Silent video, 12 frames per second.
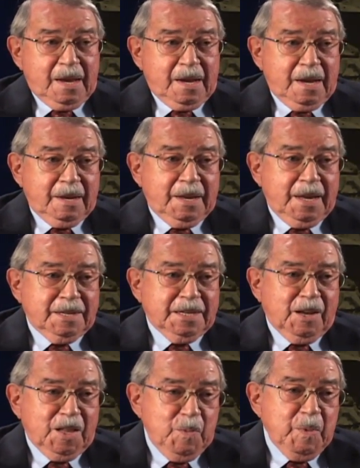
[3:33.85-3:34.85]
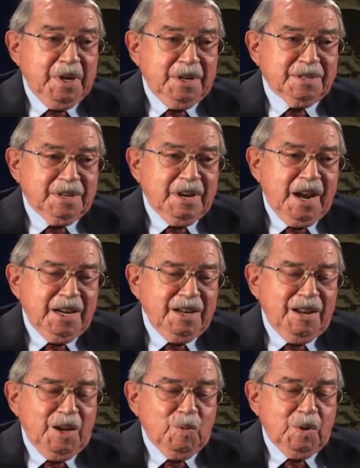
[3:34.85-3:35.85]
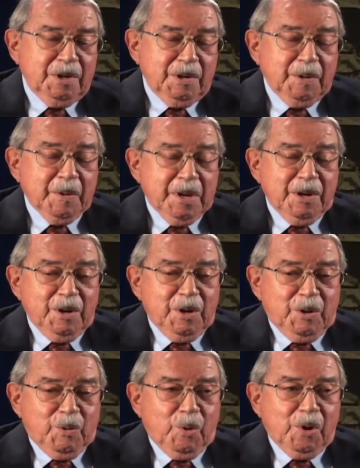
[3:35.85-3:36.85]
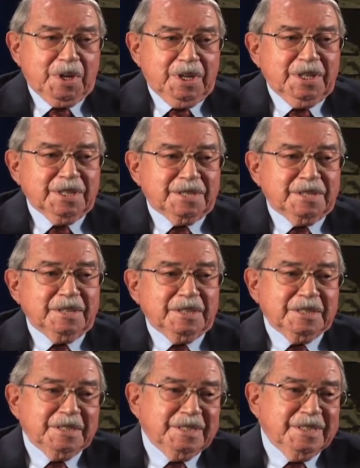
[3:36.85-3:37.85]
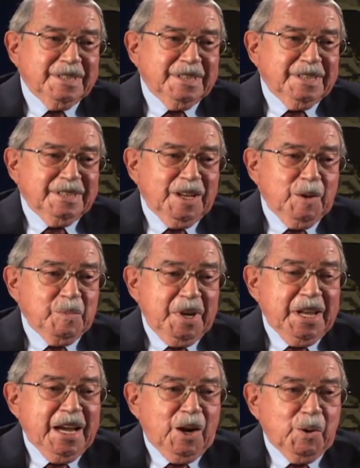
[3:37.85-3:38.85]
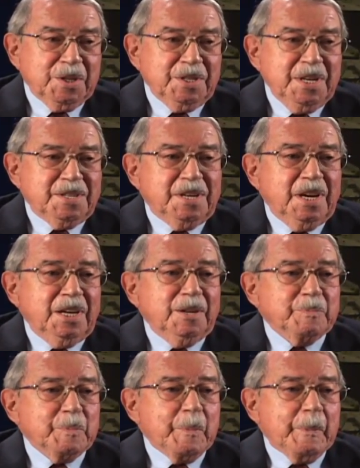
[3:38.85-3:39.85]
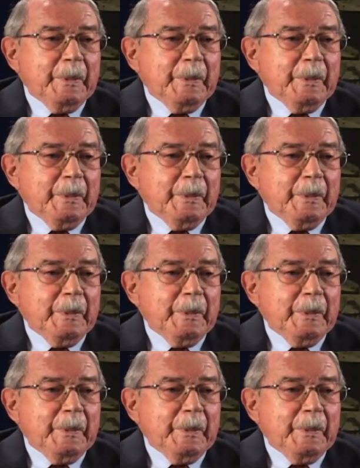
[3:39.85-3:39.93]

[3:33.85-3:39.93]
And that's how they made us a 90-day wonder, working us uh, that many hours each day. Right.